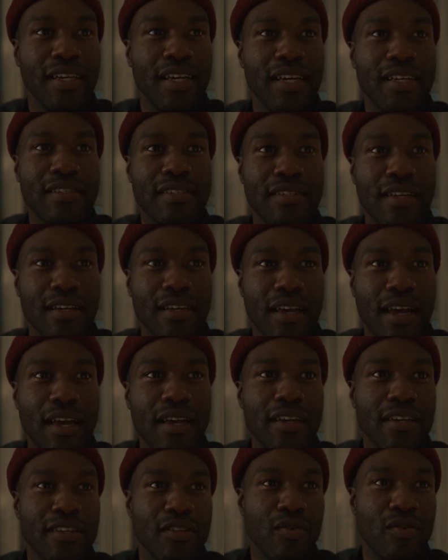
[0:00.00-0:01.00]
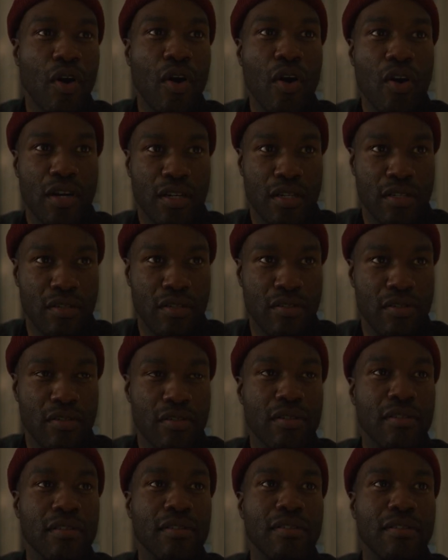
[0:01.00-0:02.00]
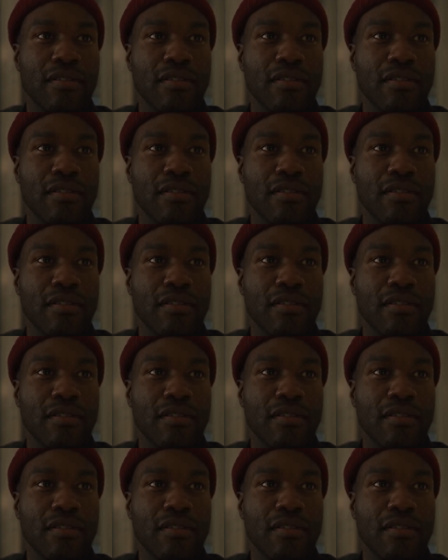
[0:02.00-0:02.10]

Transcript: and say, hey, you artists,